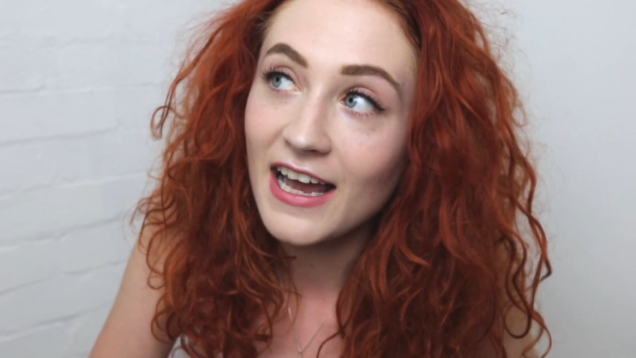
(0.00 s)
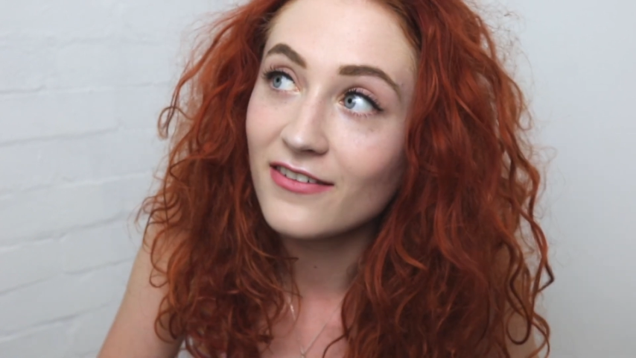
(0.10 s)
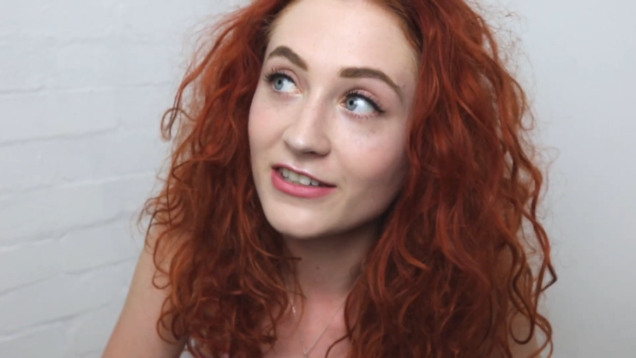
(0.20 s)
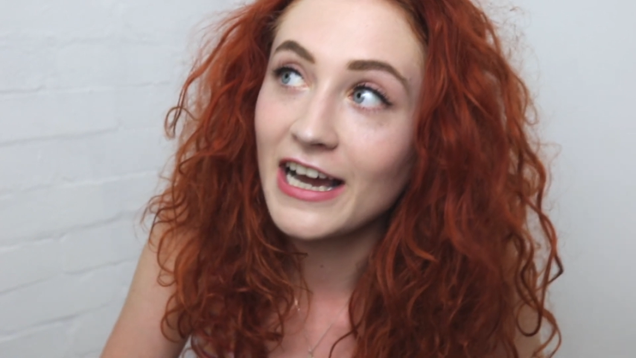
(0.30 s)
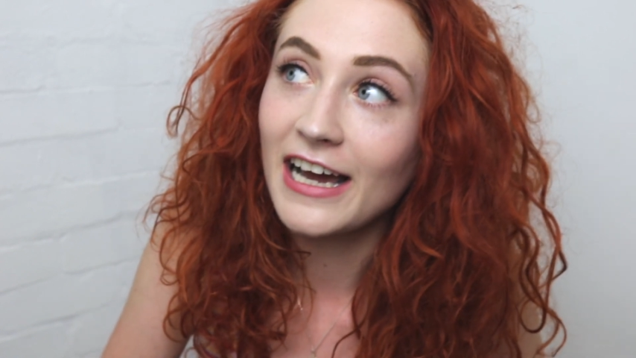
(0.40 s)
I
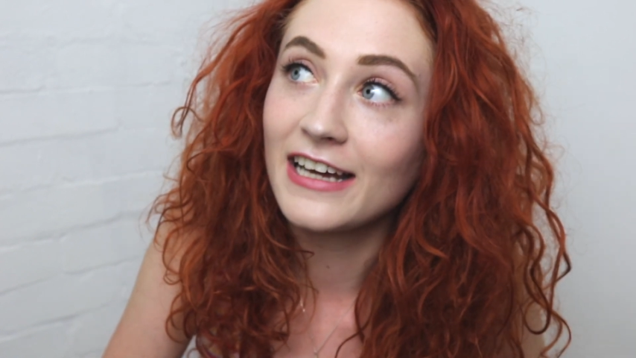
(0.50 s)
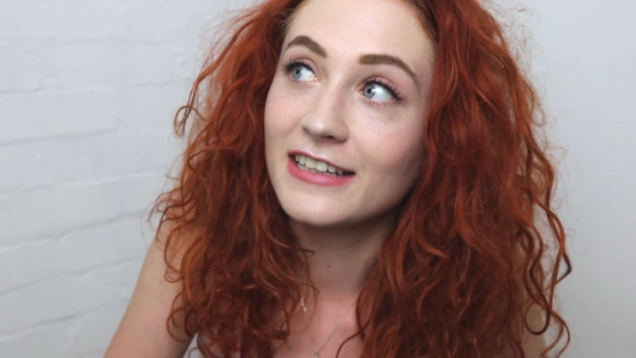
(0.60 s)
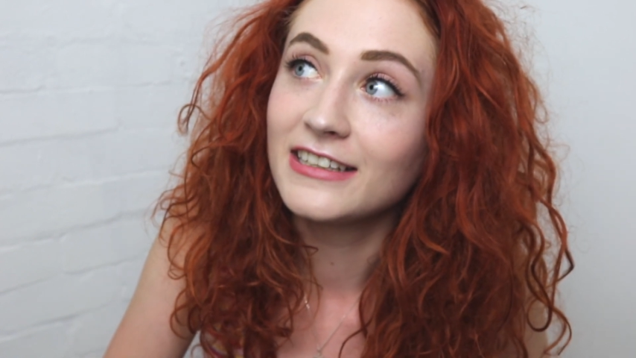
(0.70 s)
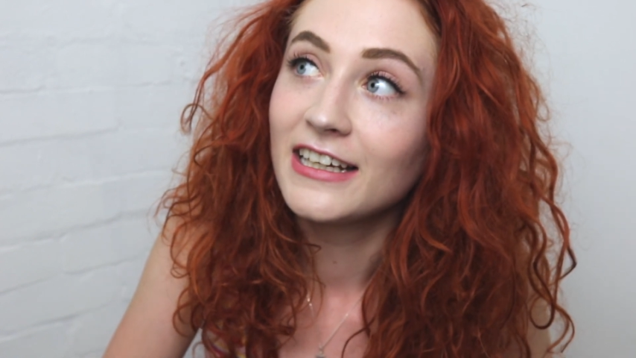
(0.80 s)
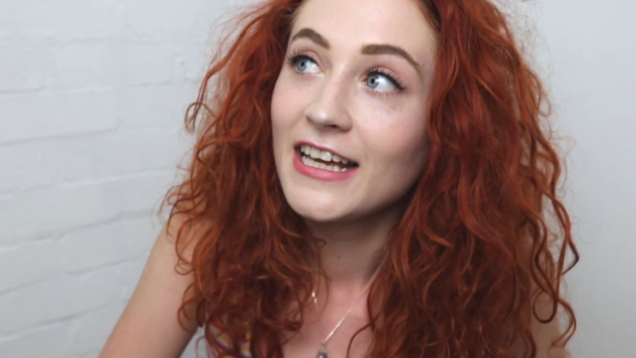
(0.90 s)
haven't
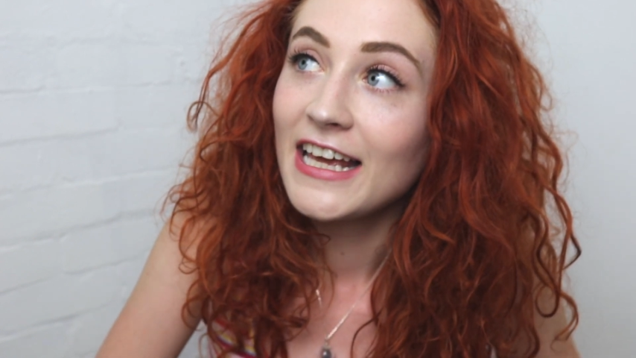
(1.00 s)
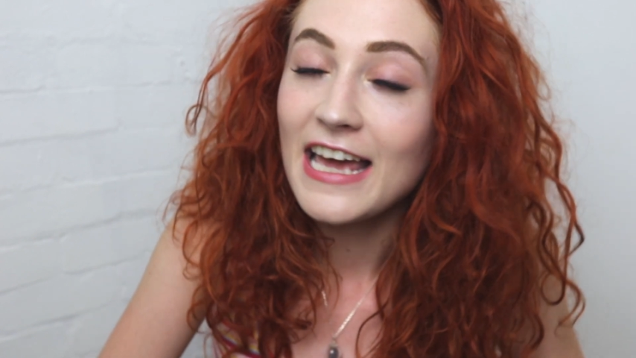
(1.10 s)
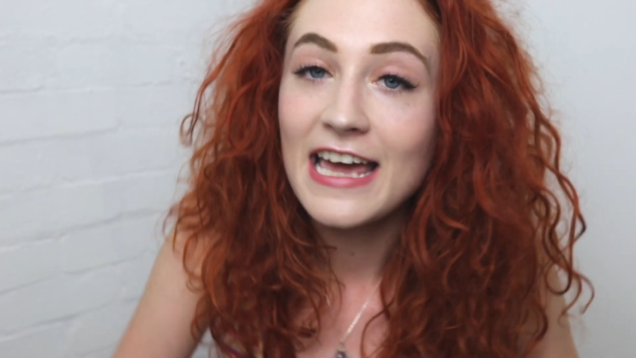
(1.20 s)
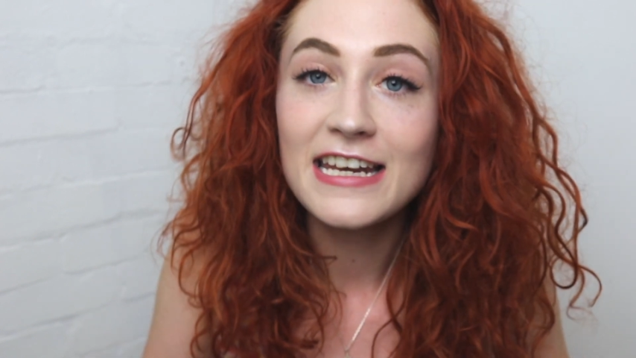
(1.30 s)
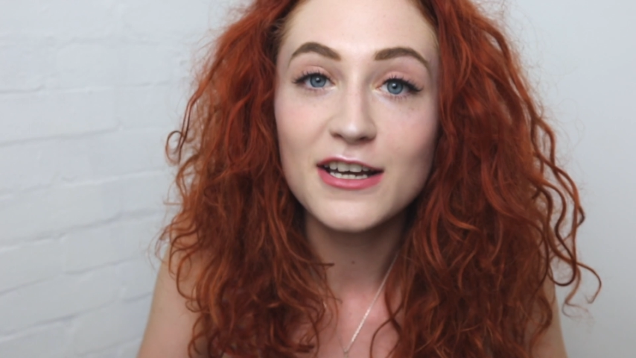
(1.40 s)
had
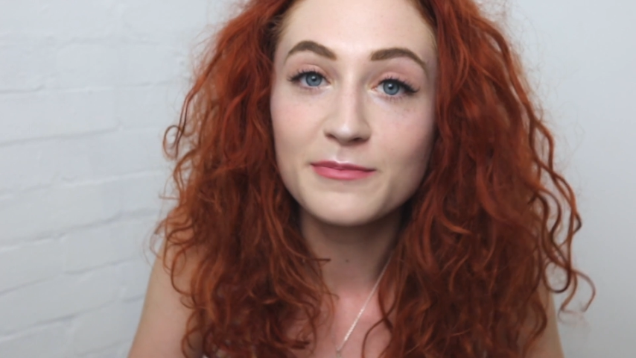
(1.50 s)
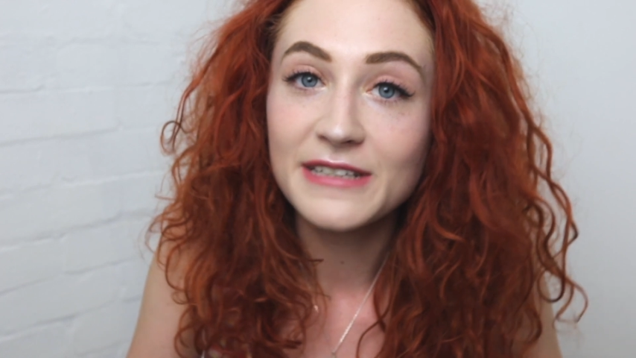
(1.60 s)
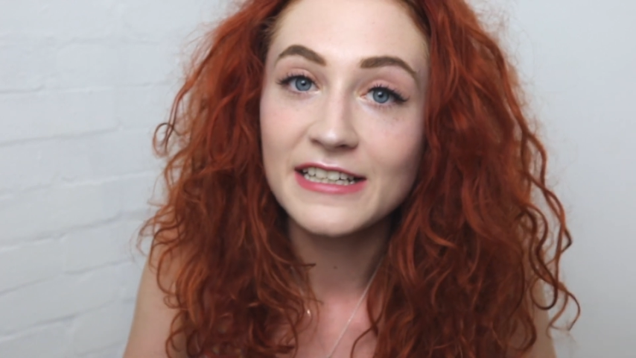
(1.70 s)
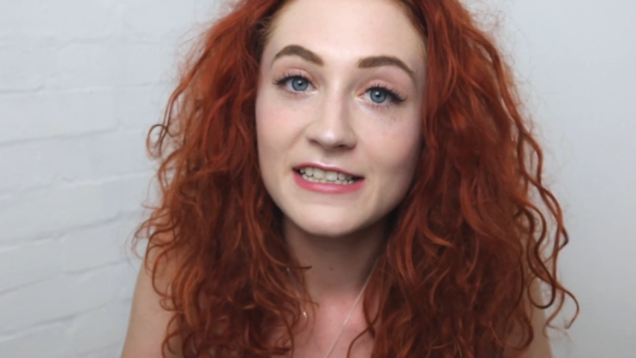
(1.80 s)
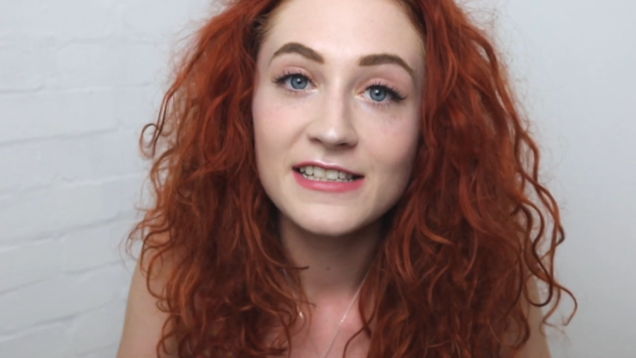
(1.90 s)
any
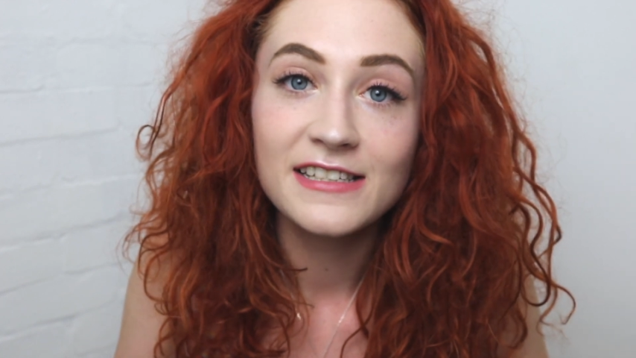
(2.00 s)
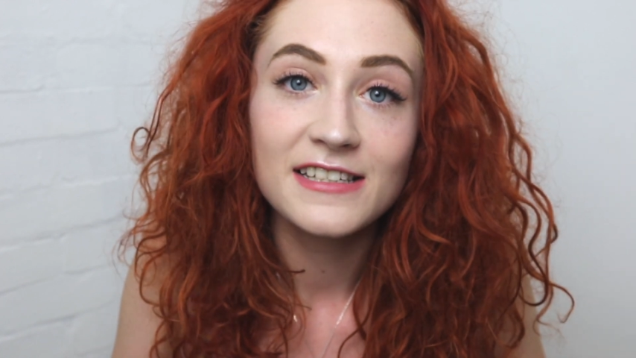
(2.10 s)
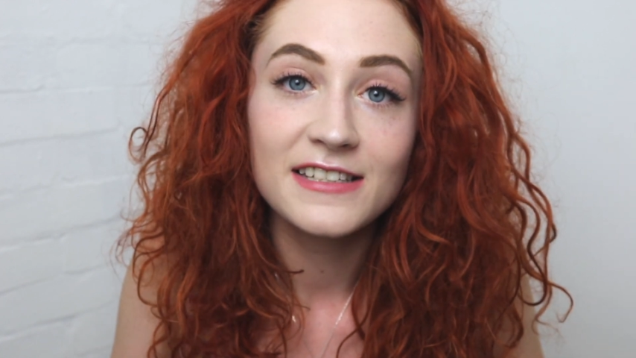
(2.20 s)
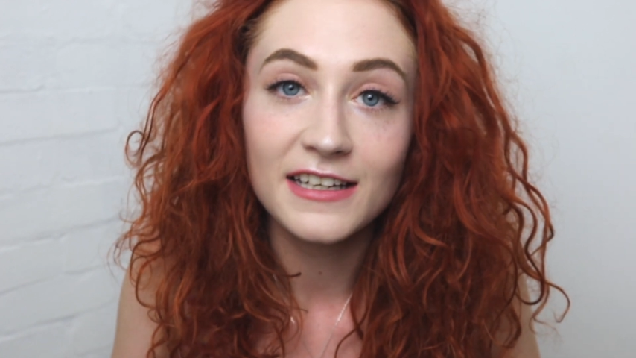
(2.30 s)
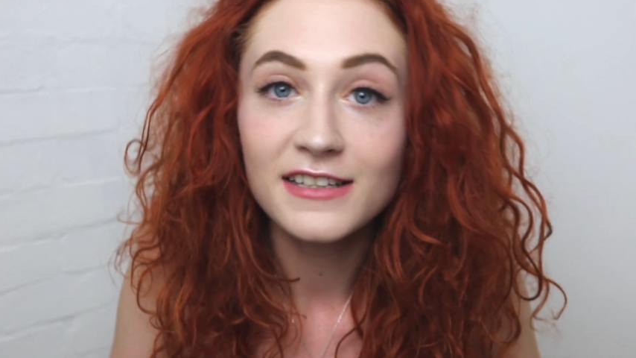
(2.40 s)
updates
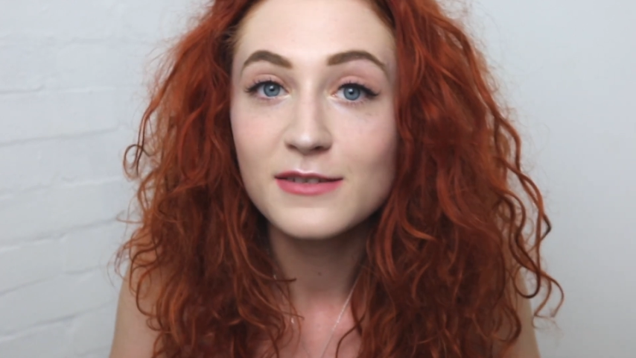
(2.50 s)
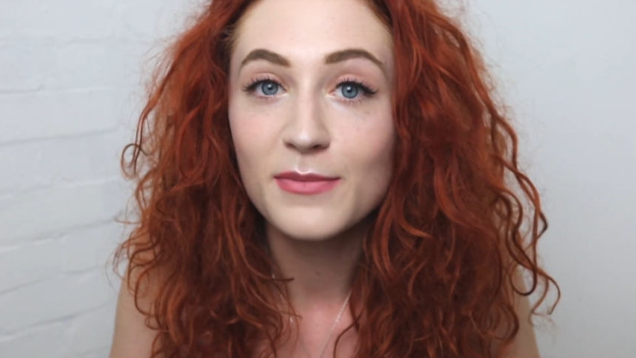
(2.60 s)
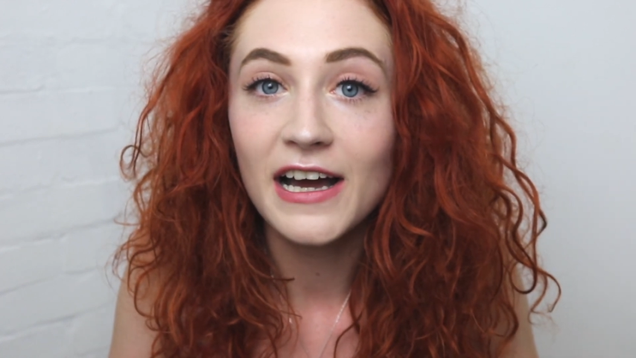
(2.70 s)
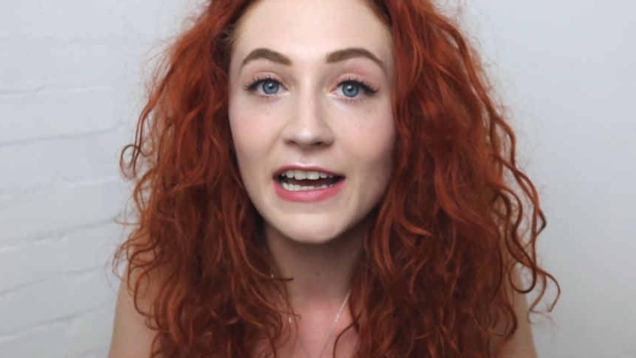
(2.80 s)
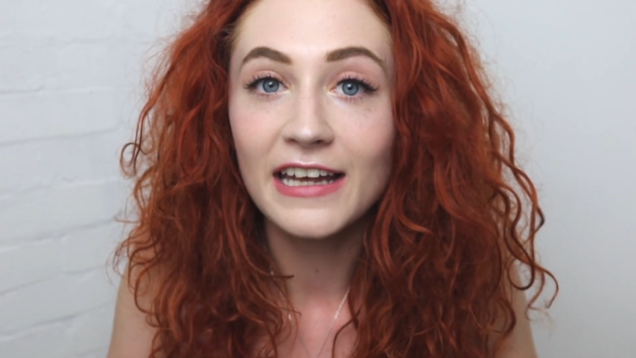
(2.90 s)
since
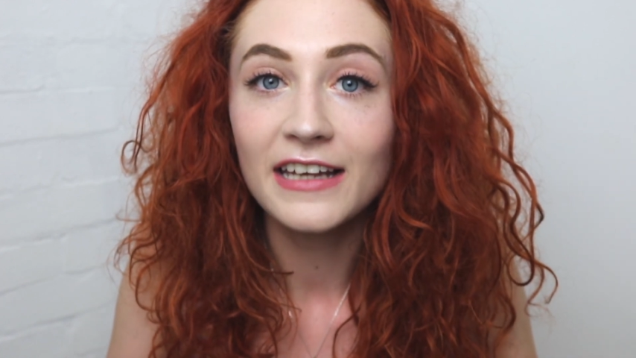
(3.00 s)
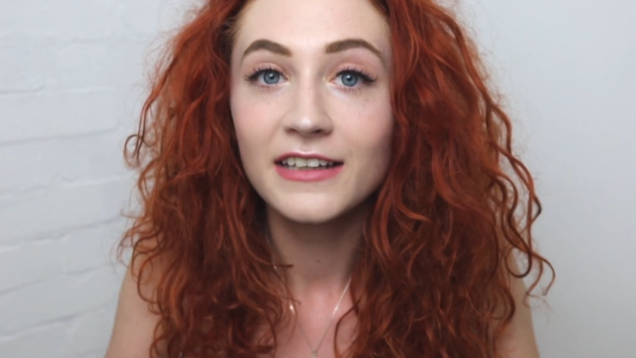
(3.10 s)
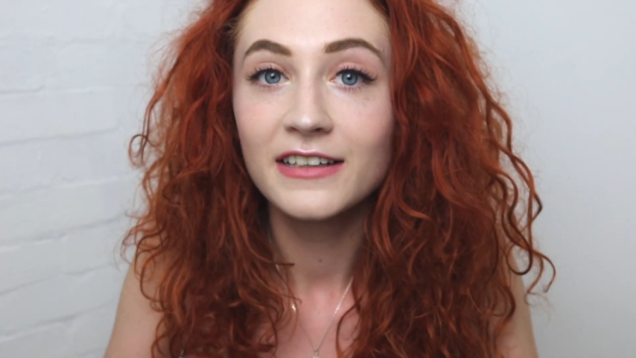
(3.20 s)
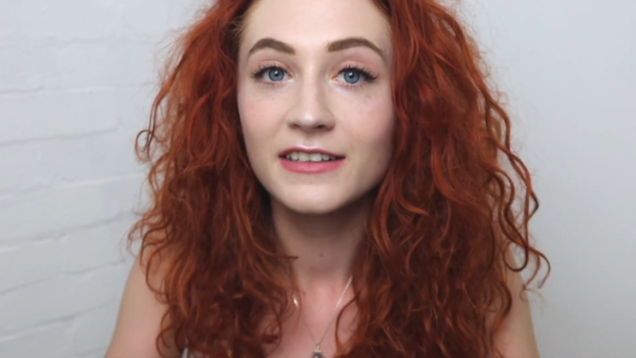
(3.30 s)
my